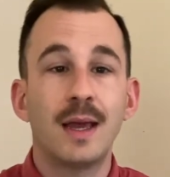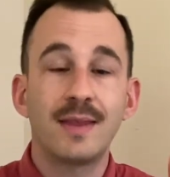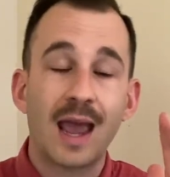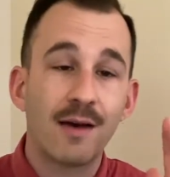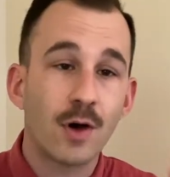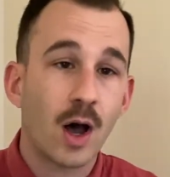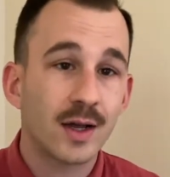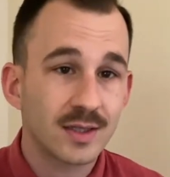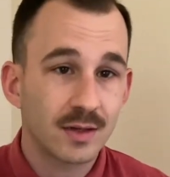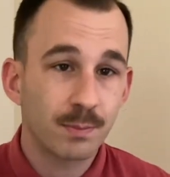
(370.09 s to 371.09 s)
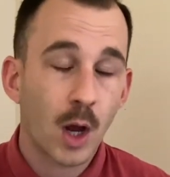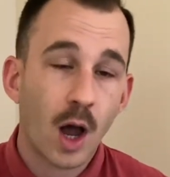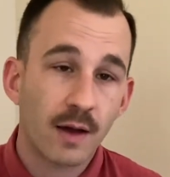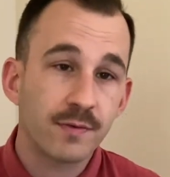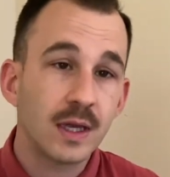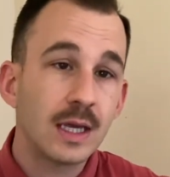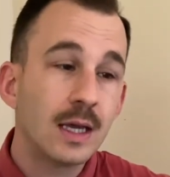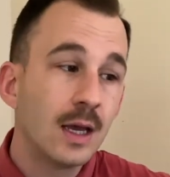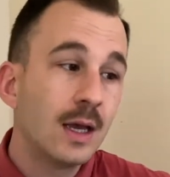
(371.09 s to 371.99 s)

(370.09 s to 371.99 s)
They have awesome coffee.